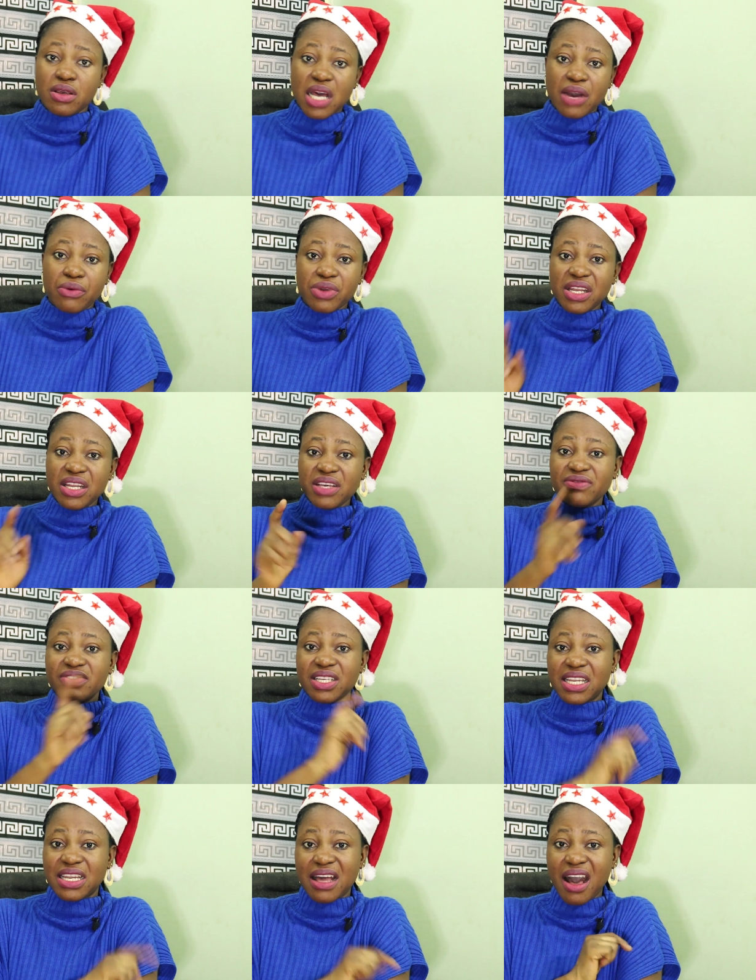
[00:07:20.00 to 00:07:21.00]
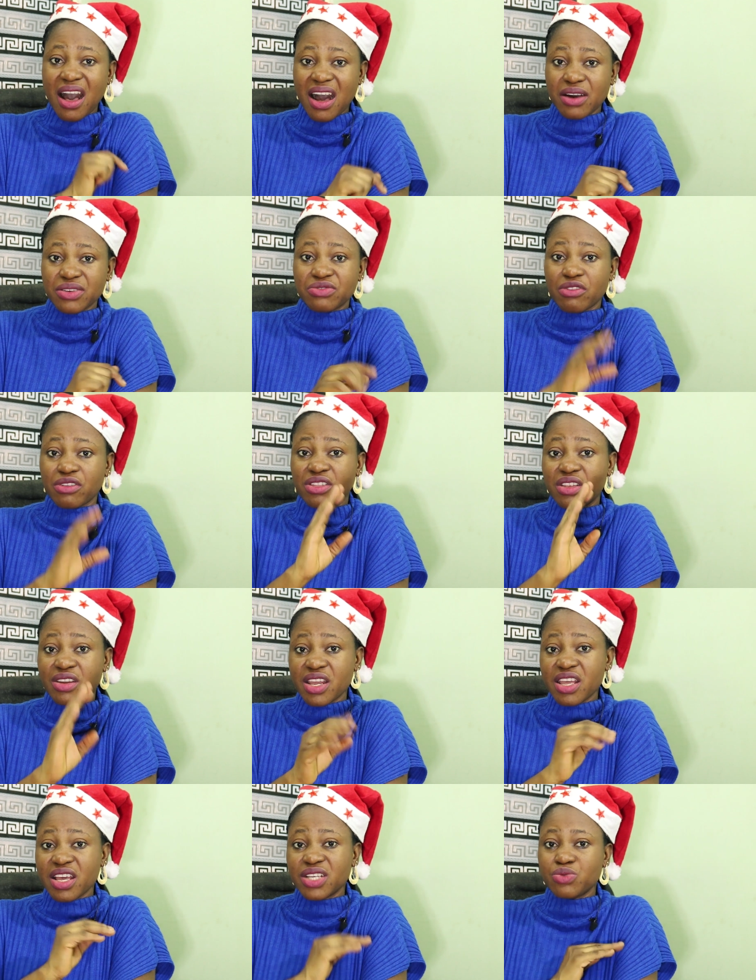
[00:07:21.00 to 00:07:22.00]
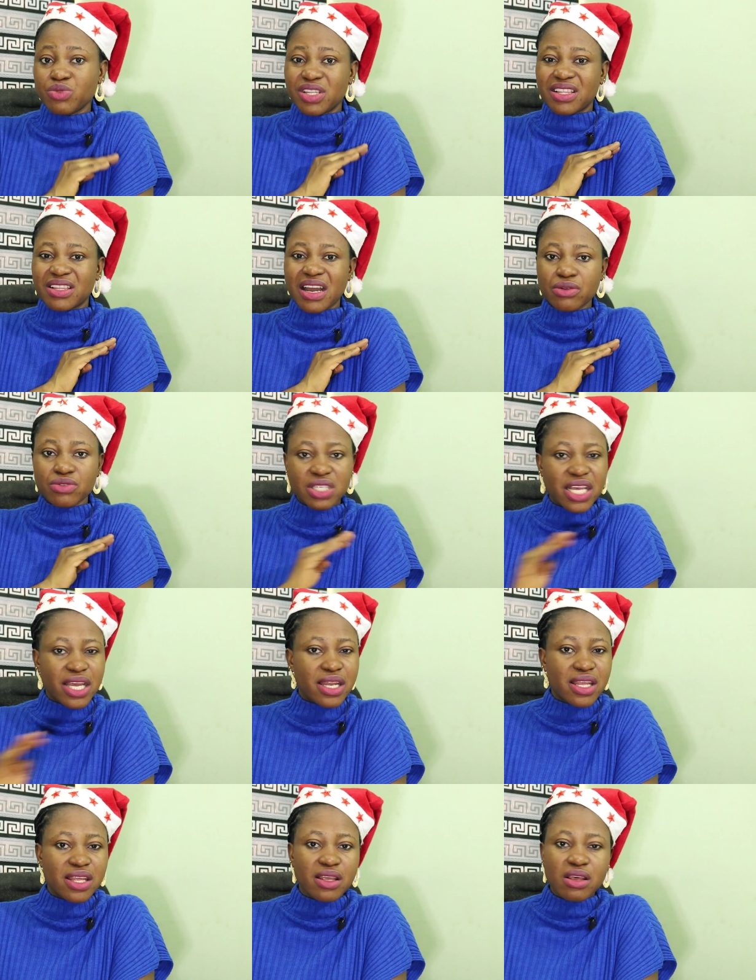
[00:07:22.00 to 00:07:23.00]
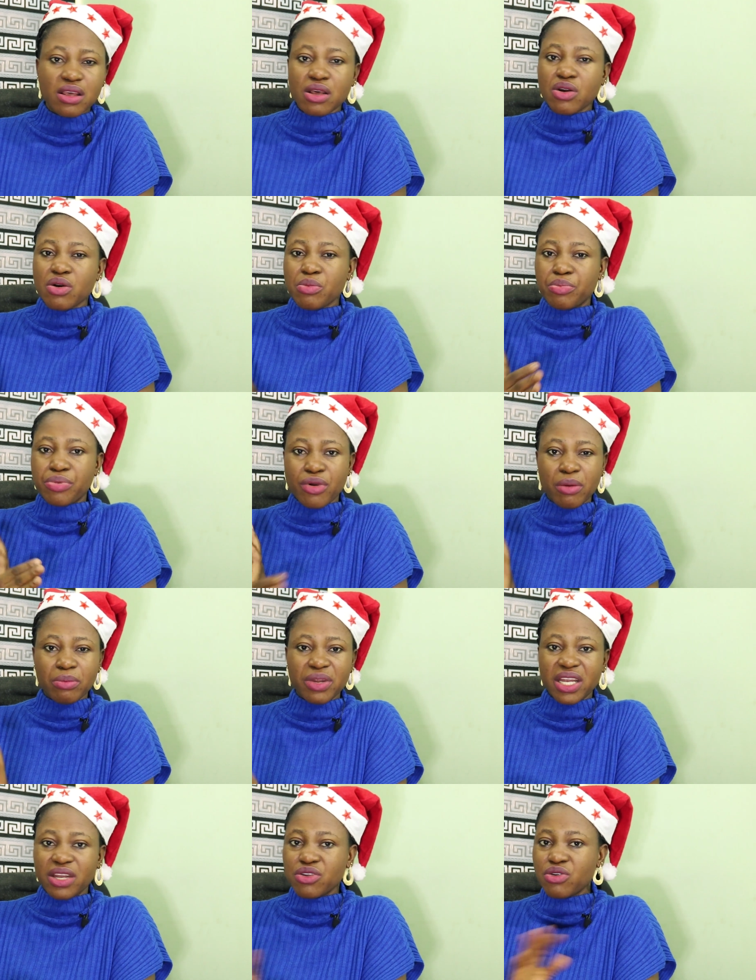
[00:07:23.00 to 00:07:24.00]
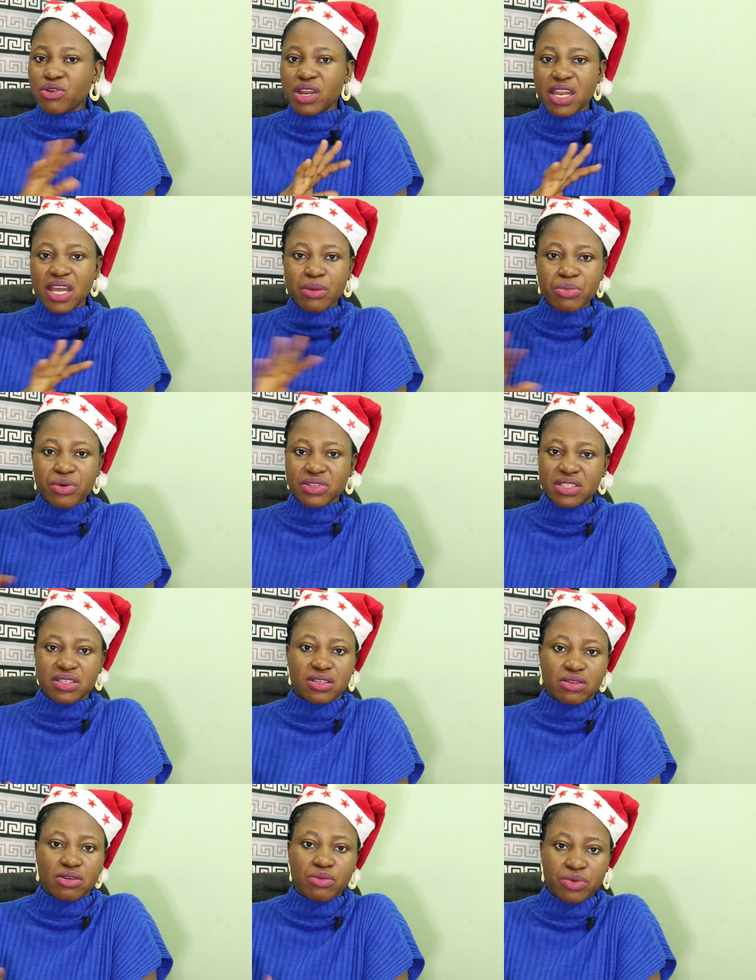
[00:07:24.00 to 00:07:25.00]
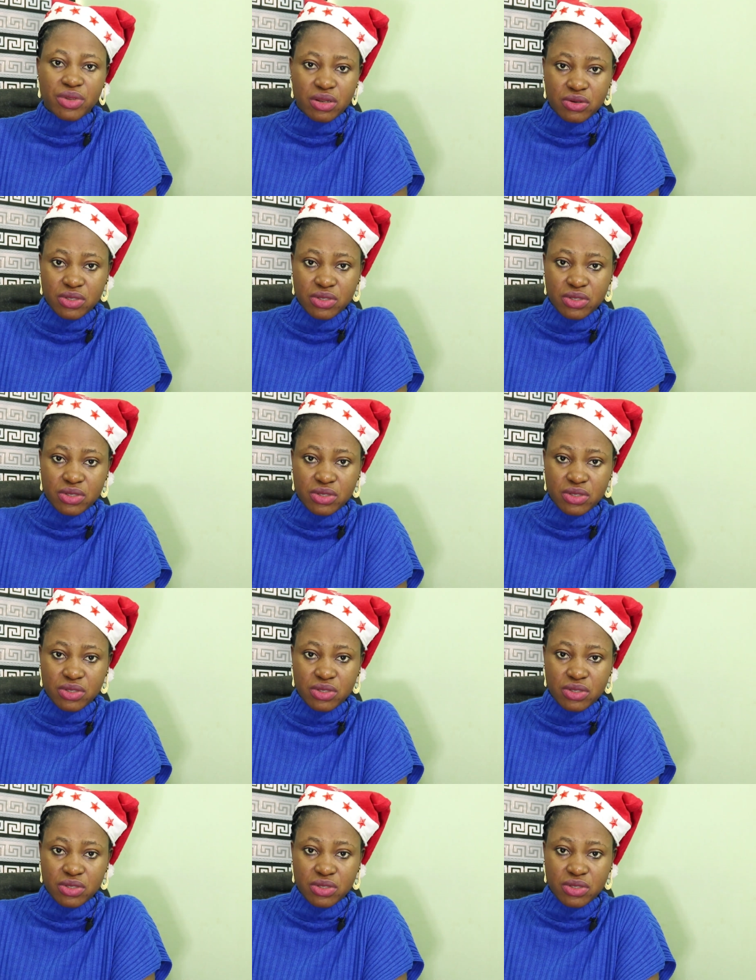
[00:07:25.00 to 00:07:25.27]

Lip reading: And we lived in that house for 3 years without any problem, no neighbors disturbing